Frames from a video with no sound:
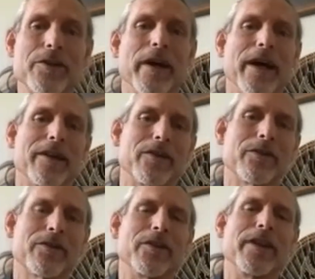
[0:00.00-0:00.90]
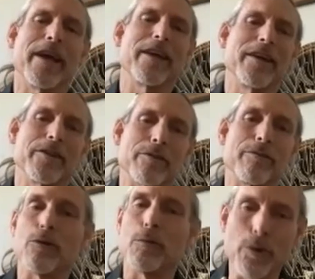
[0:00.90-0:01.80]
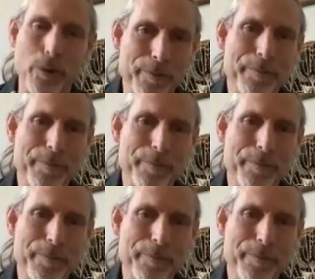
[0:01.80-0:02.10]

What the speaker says: that today is a full moon.